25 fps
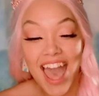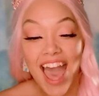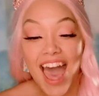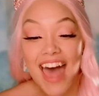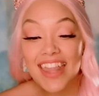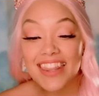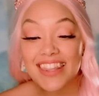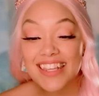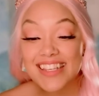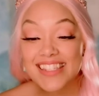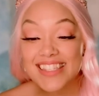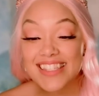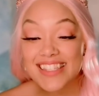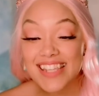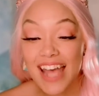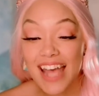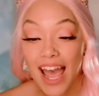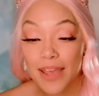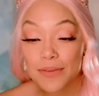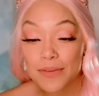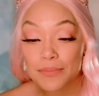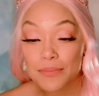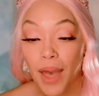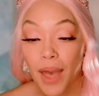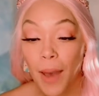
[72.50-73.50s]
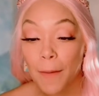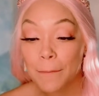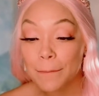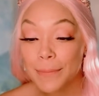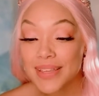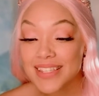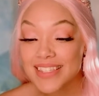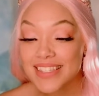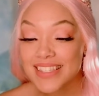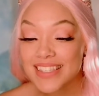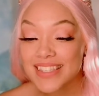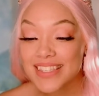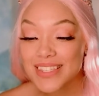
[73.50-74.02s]
This time,
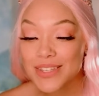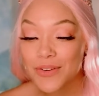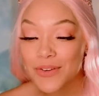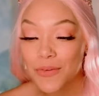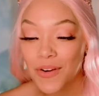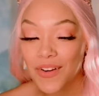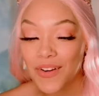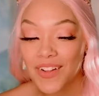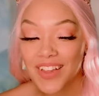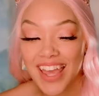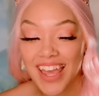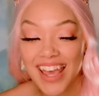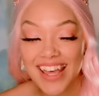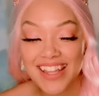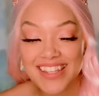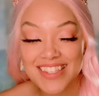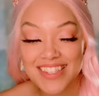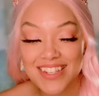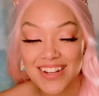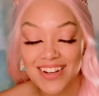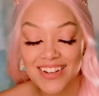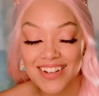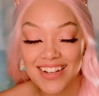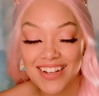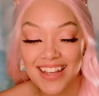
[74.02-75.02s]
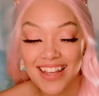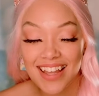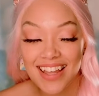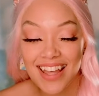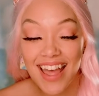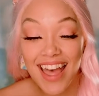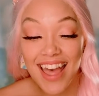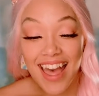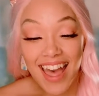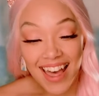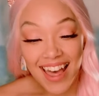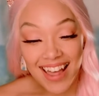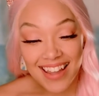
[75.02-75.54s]
Mrs. Squirrel answered,
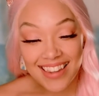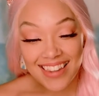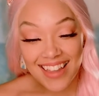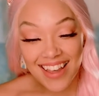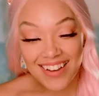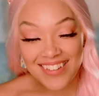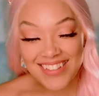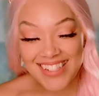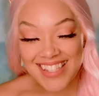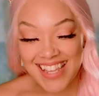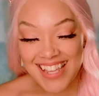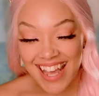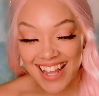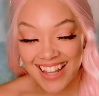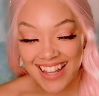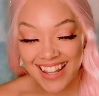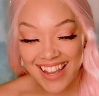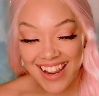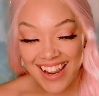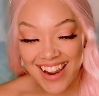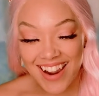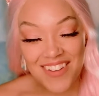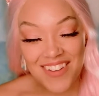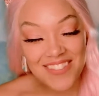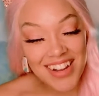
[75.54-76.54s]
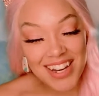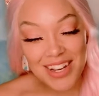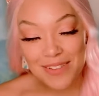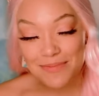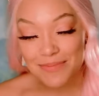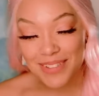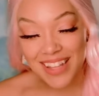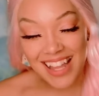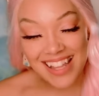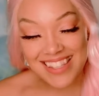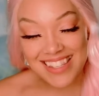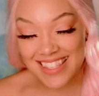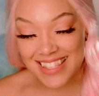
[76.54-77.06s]
Hello, Taylor. What a
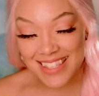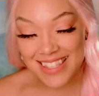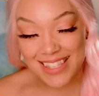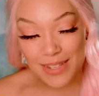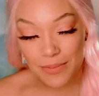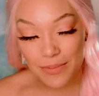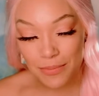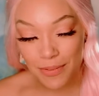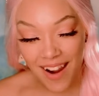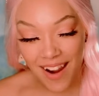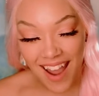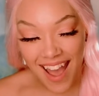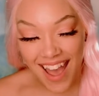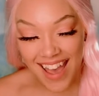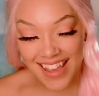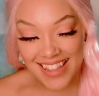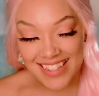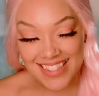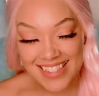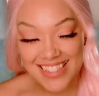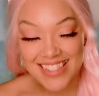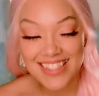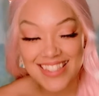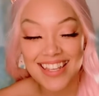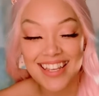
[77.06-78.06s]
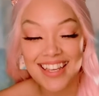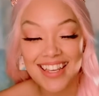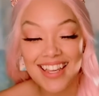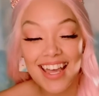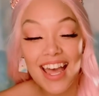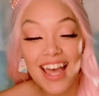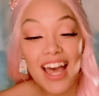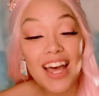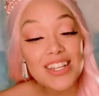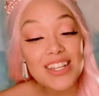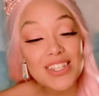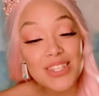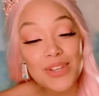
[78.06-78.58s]
pleasant surprise.
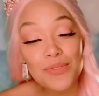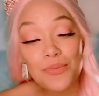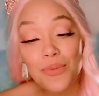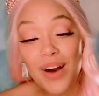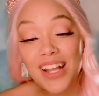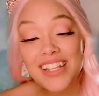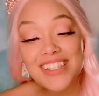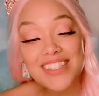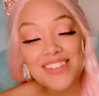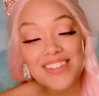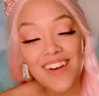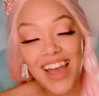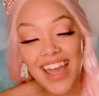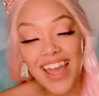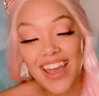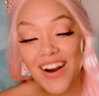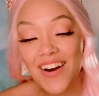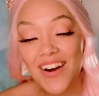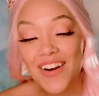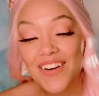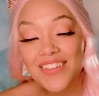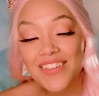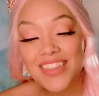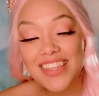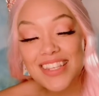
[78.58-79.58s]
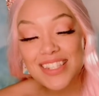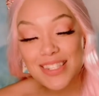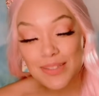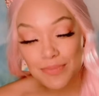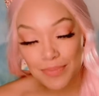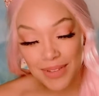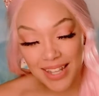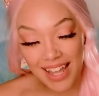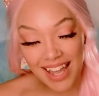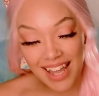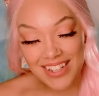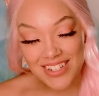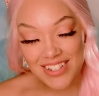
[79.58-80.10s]
To what do I owe this
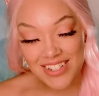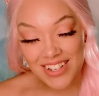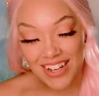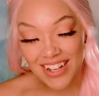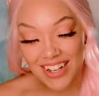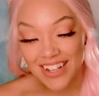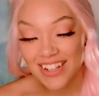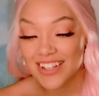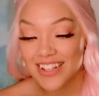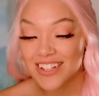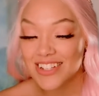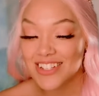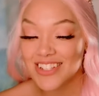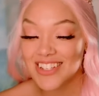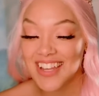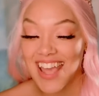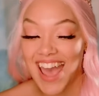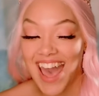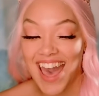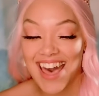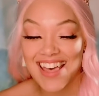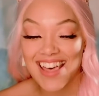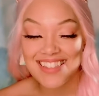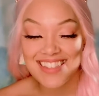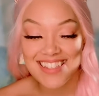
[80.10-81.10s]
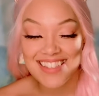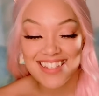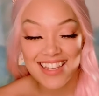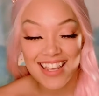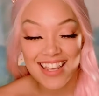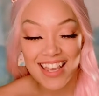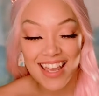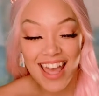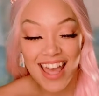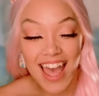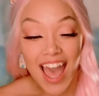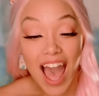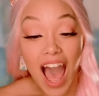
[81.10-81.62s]
pleasure? she asked.
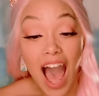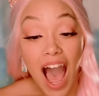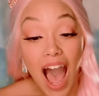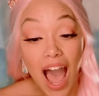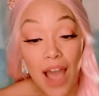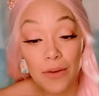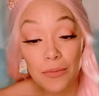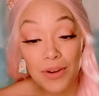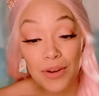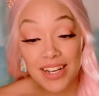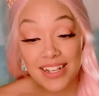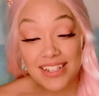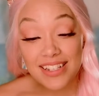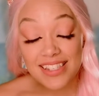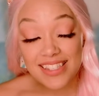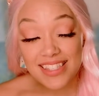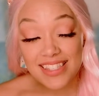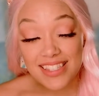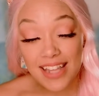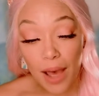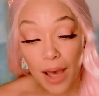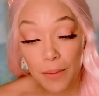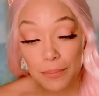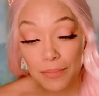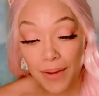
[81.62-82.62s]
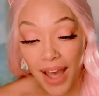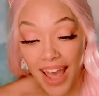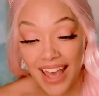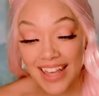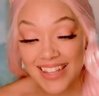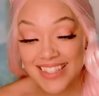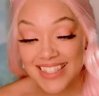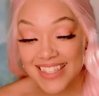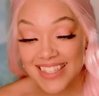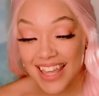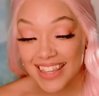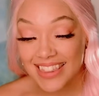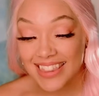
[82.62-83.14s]
I wanted to stop by
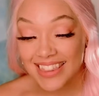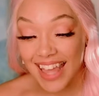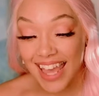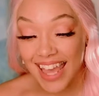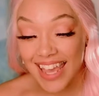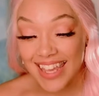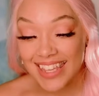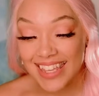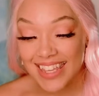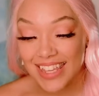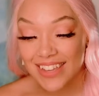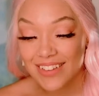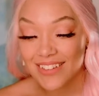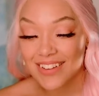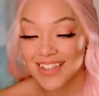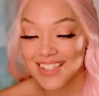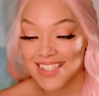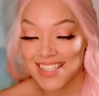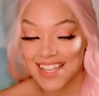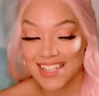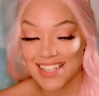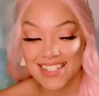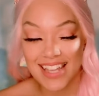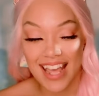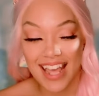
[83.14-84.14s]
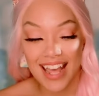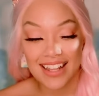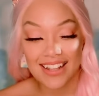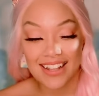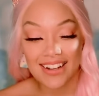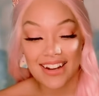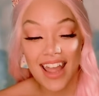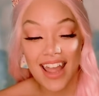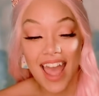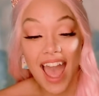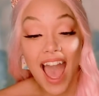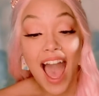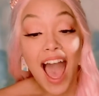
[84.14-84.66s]
and say thank you, said
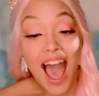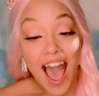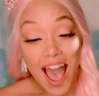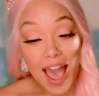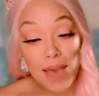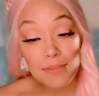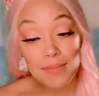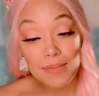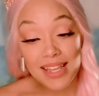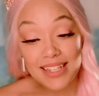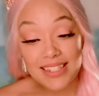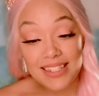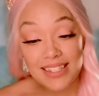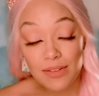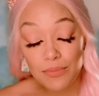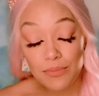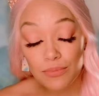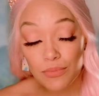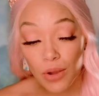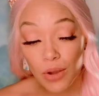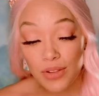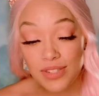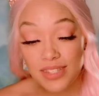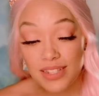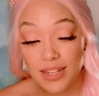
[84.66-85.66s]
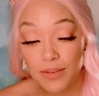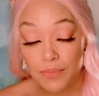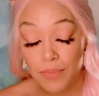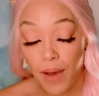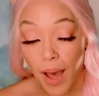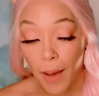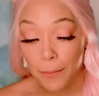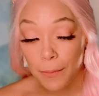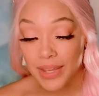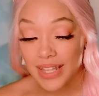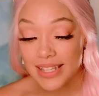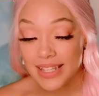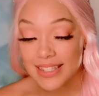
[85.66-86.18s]
Taylor. I made some roasted
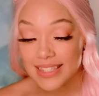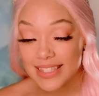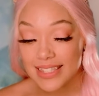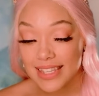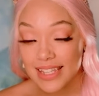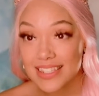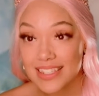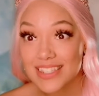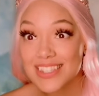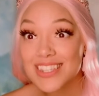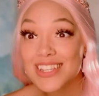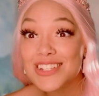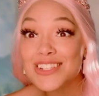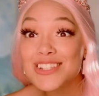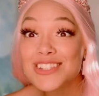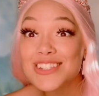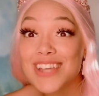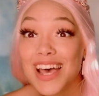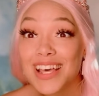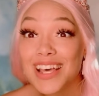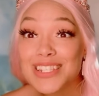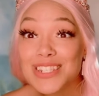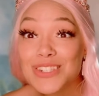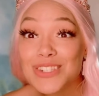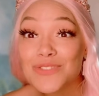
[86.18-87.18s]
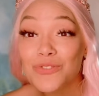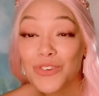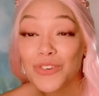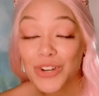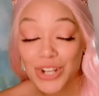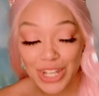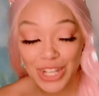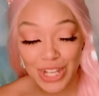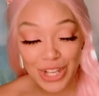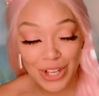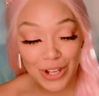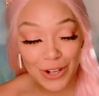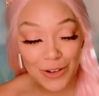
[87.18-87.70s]
pumpkin seeds just for
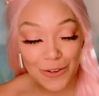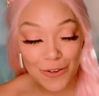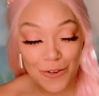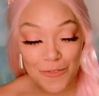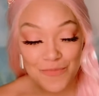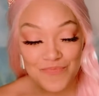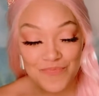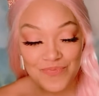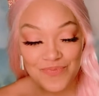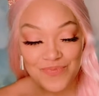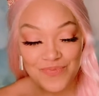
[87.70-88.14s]
you.